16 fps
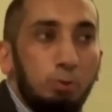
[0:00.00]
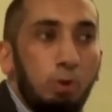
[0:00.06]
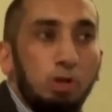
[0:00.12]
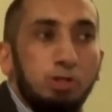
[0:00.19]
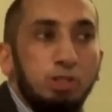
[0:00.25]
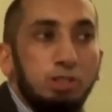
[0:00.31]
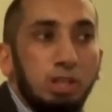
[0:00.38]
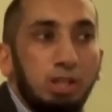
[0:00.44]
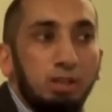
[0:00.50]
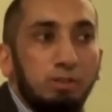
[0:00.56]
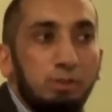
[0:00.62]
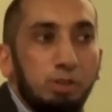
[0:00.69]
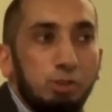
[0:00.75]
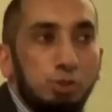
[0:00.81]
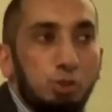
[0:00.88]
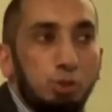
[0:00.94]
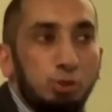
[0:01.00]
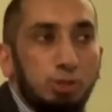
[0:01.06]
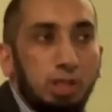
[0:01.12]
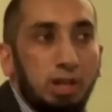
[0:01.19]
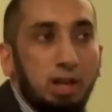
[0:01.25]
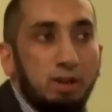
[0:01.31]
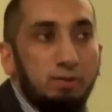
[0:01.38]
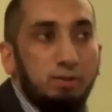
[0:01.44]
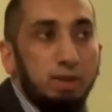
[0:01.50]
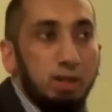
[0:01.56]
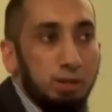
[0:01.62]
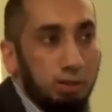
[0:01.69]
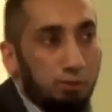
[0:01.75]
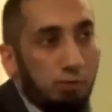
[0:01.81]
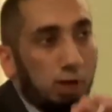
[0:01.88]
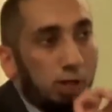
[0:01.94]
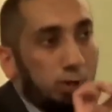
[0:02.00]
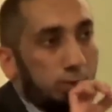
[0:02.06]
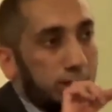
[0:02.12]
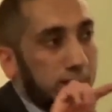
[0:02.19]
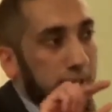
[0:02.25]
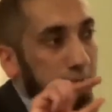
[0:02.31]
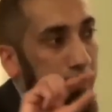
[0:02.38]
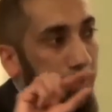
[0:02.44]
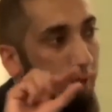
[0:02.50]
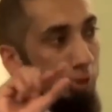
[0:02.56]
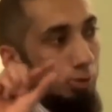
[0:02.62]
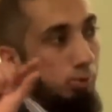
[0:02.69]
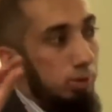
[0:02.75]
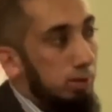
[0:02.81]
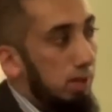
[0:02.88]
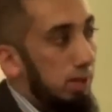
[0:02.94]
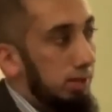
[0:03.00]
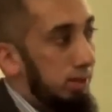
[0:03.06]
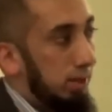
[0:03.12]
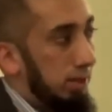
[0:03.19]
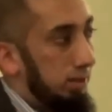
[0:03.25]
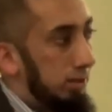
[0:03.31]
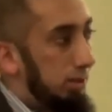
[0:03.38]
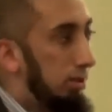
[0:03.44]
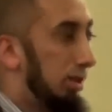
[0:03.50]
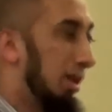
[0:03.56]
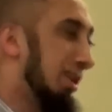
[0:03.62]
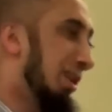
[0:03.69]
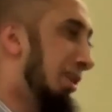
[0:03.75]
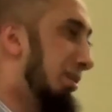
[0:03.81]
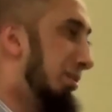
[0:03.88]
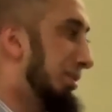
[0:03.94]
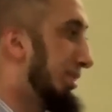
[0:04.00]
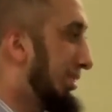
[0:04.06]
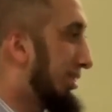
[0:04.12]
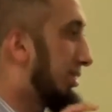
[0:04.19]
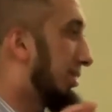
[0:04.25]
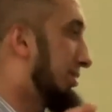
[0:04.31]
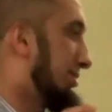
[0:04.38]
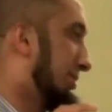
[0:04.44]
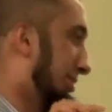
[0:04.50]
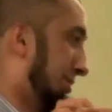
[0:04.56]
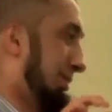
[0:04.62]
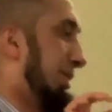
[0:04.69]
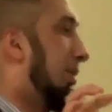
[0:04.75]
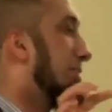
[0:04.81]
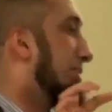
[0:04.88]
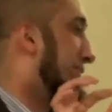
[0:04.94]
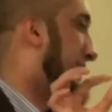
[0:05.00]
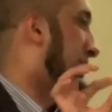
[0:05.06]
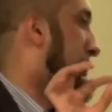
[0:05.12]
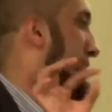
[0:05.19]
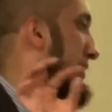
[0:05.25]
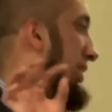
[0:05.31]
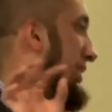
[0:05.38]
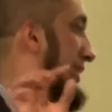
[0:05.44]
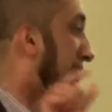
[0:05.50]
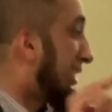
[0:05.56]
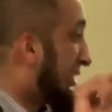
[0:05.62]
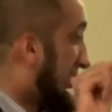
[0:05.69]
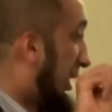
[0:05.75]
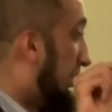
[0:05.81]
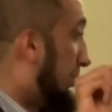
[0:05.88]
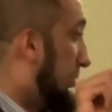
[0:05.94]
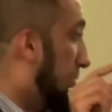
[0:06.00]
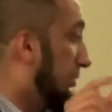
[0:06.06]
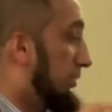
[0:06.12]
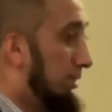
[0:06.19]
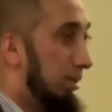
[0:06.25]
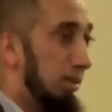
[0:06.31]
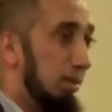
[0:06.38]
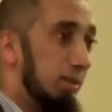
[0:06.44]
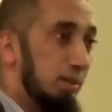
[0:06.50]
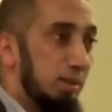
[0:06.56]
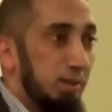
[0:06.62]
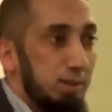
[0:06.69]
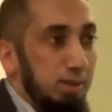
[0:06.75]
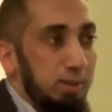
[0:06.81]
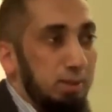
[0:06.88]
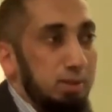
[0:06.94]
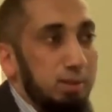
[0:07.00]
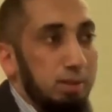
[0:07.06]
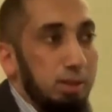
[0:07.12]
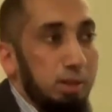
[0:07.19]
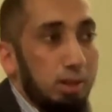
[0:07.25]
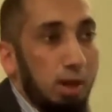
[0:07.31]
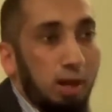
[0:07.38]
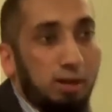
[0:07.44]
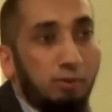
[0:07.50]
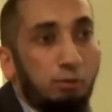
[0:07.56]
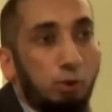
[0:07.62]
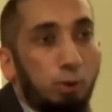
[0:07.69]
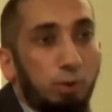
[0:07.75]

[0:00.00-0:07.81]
watching television shows that have, the following has sexual content? You're like, oh, it's just some sexual content. It's just some. I can